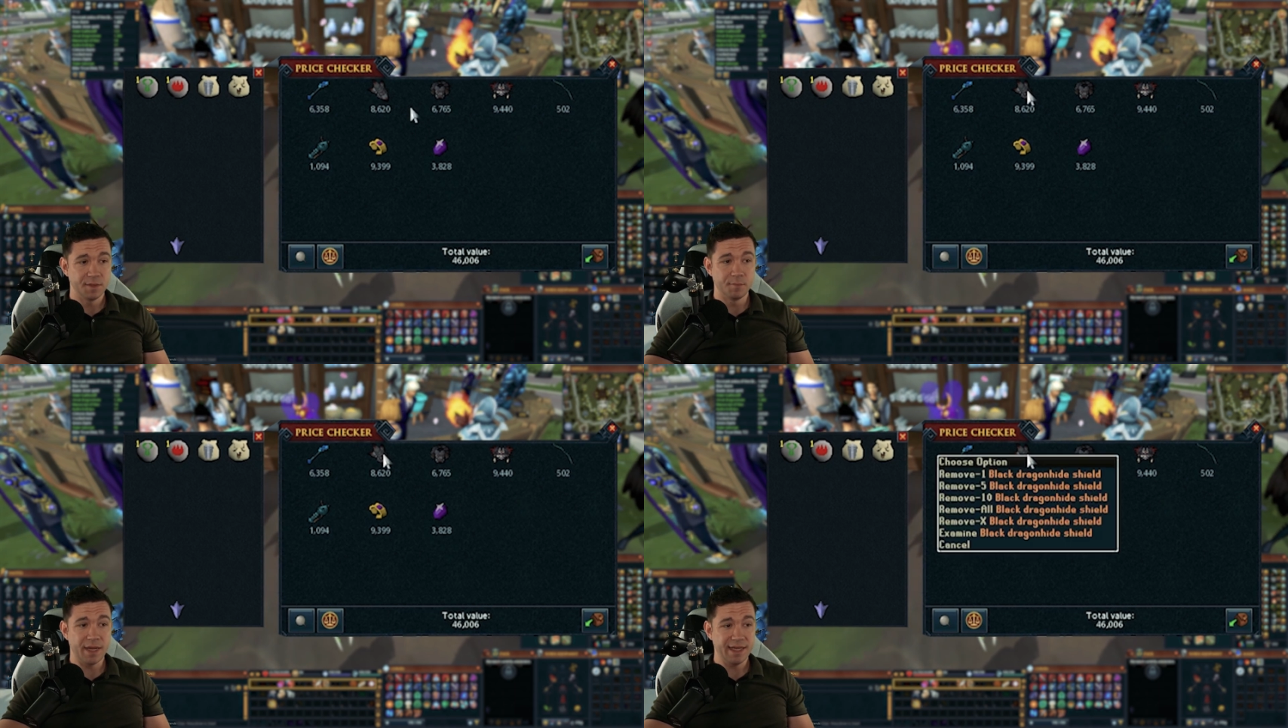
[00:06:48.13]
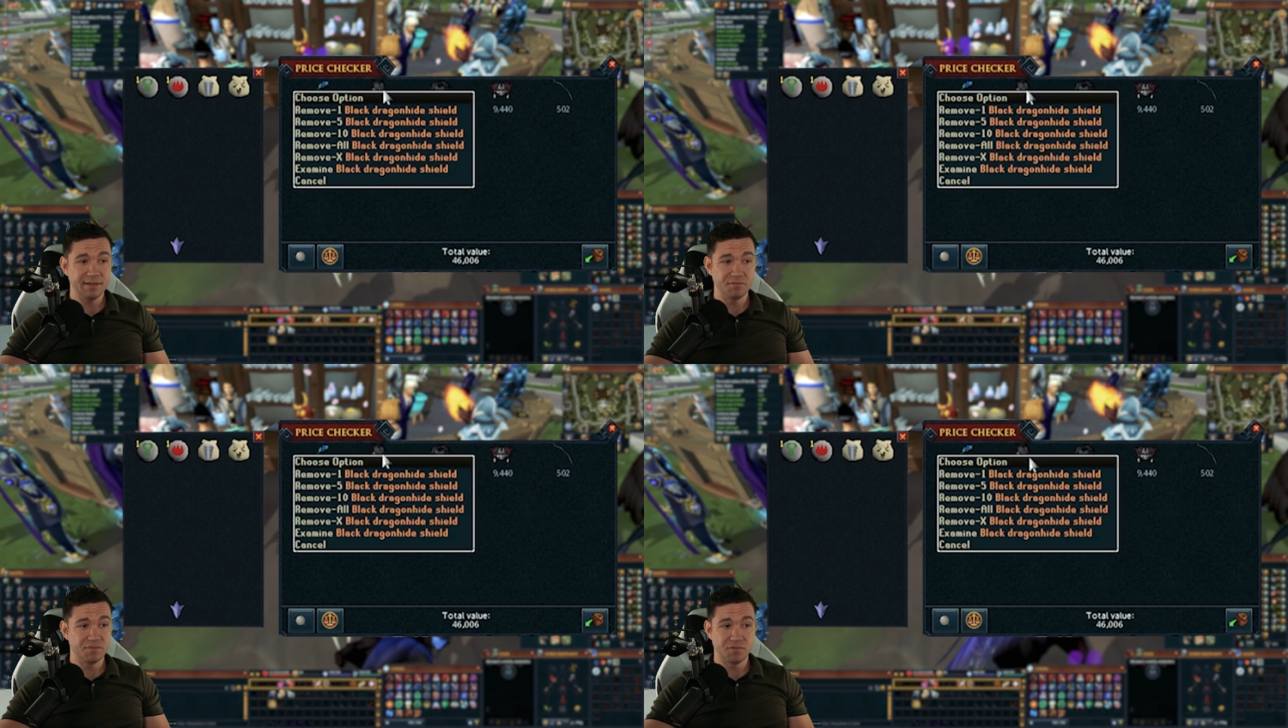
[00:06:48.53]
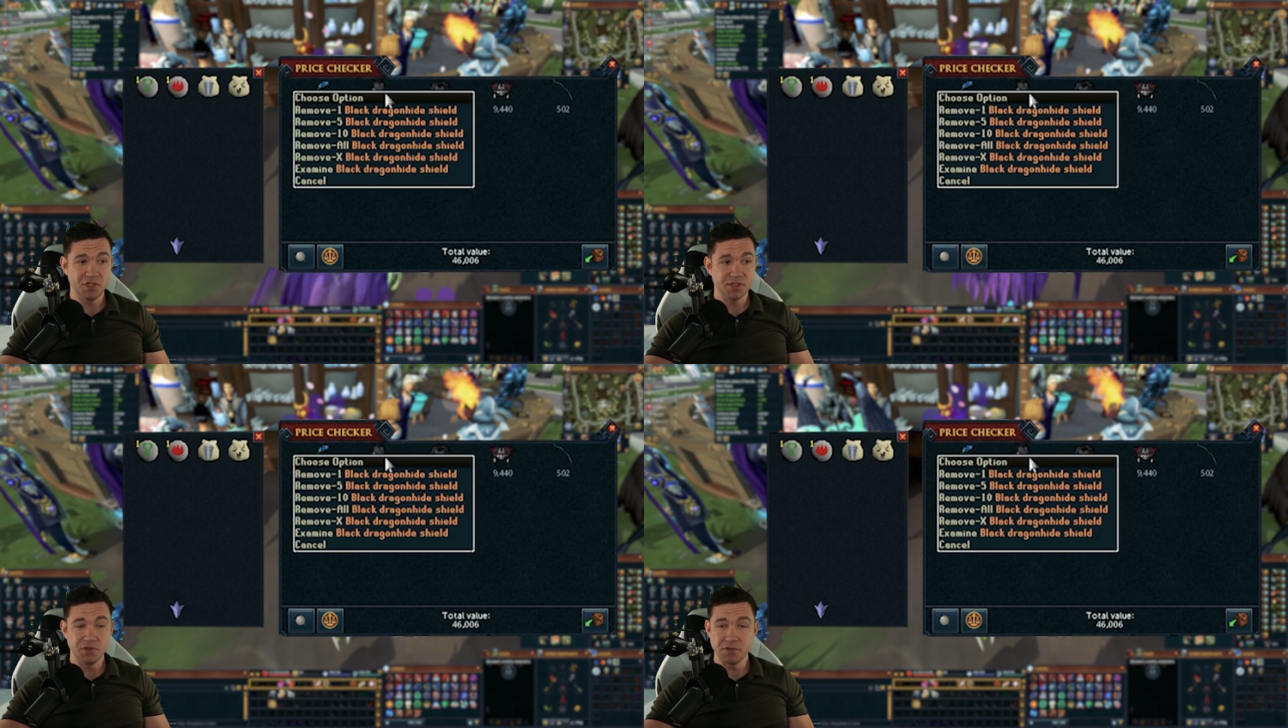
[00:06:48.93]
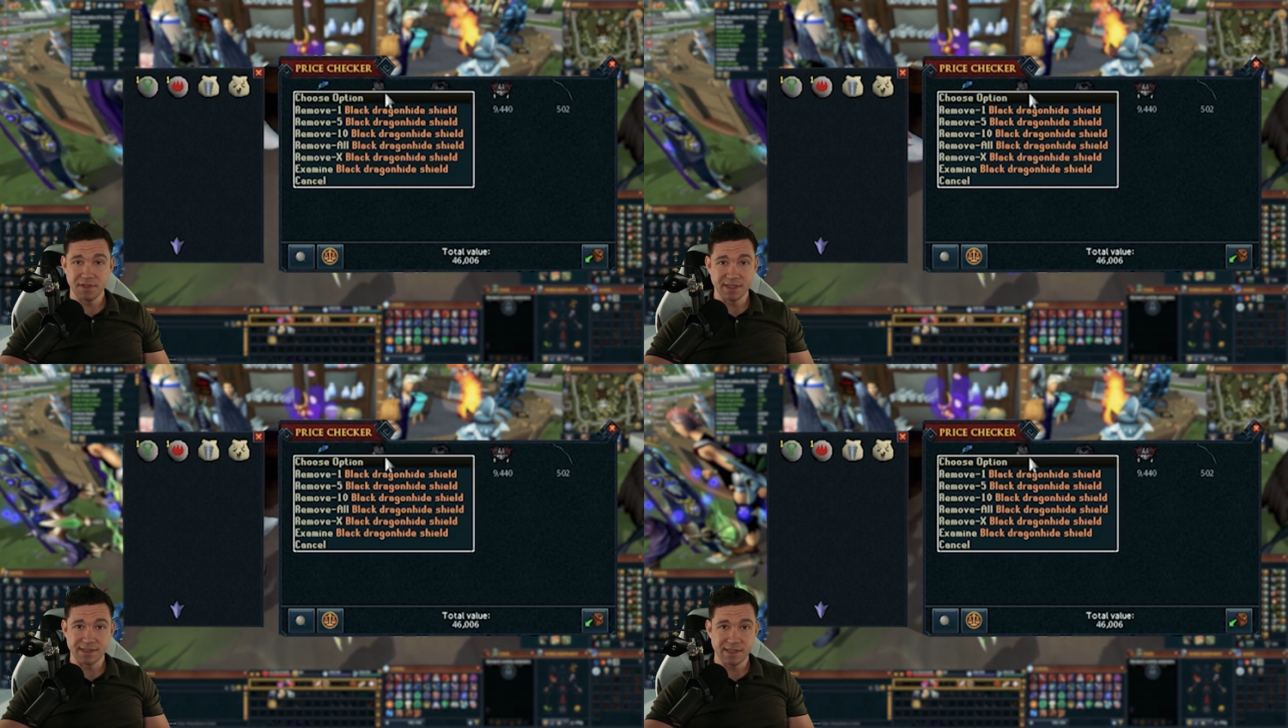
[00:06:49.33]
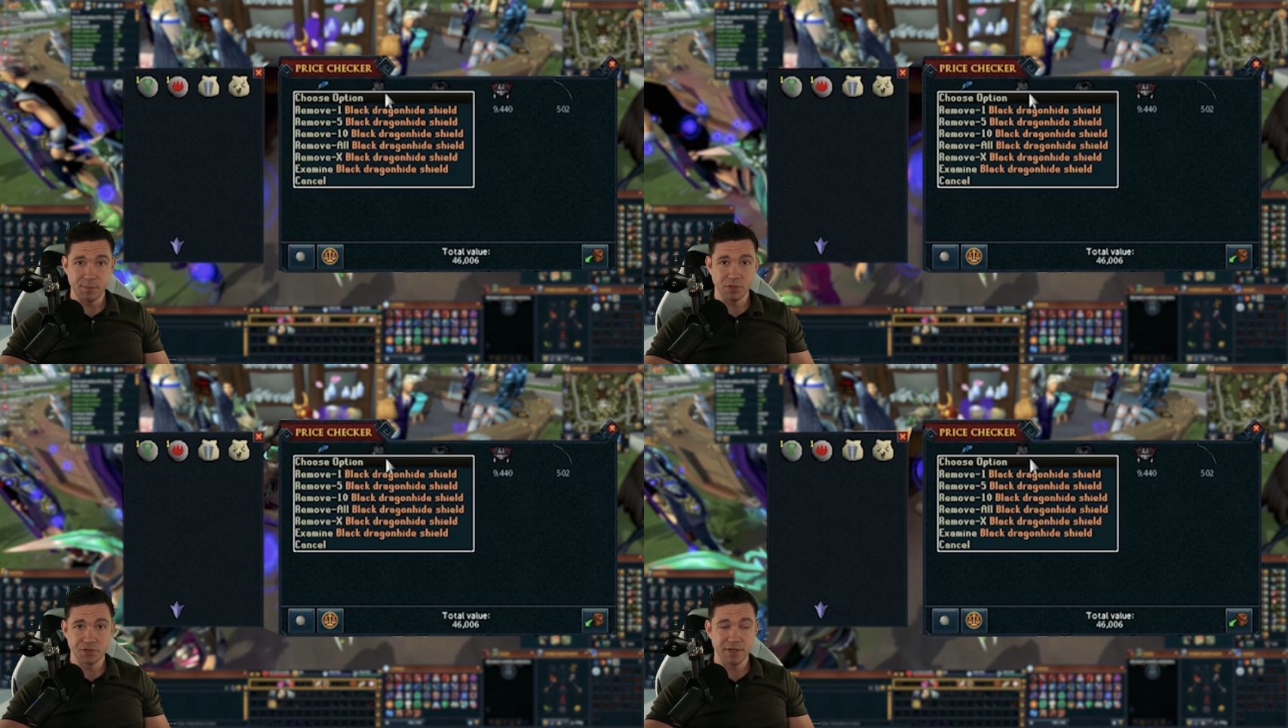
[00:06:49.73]
by just using this
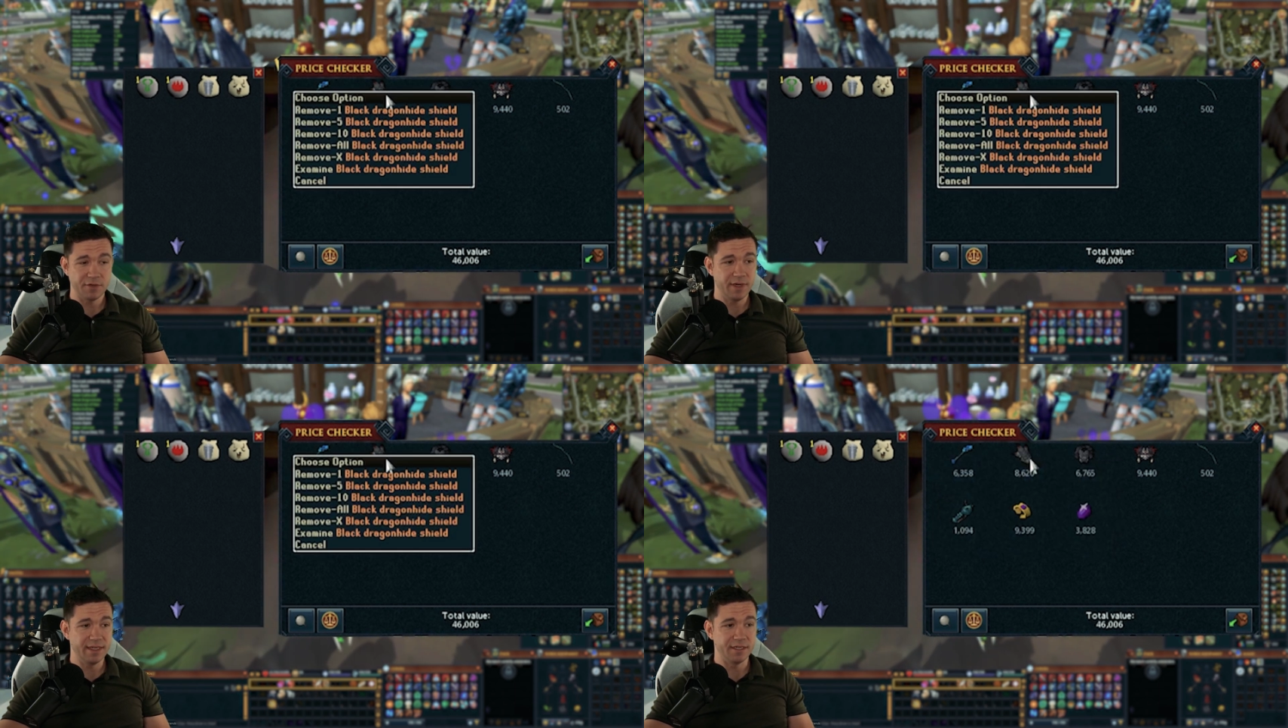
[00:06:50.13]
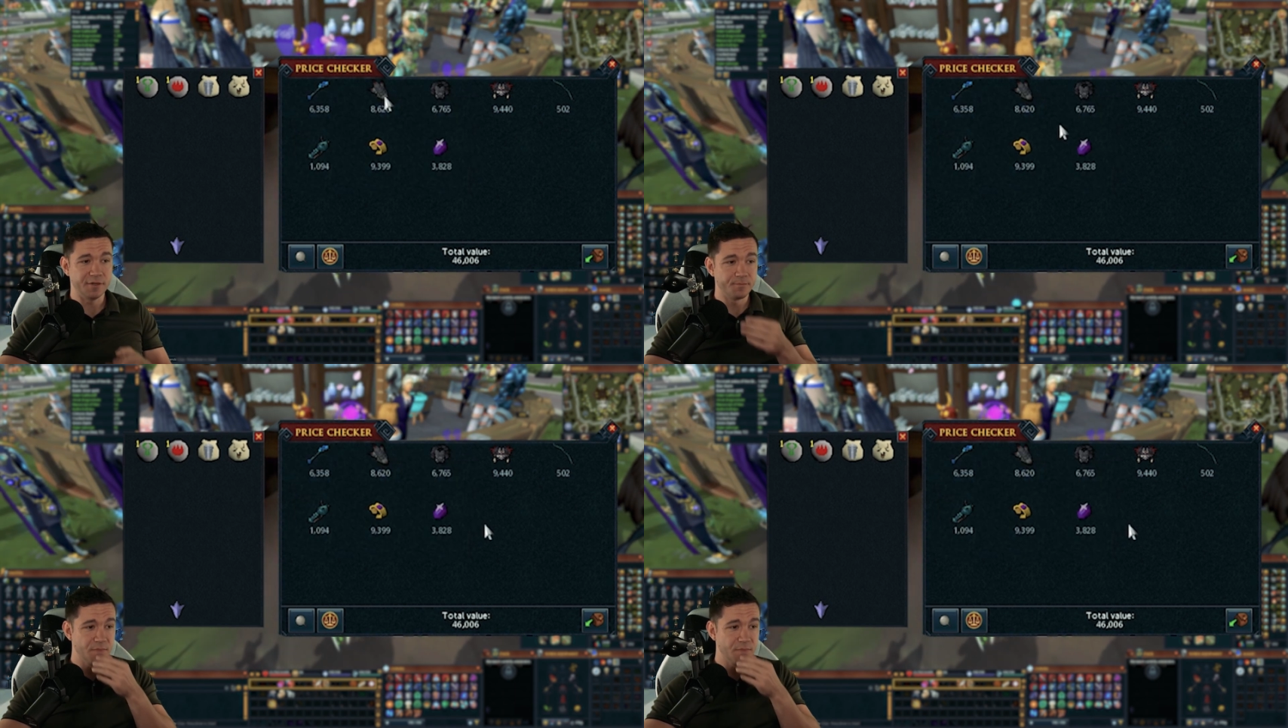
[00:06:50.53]
simple trick right here.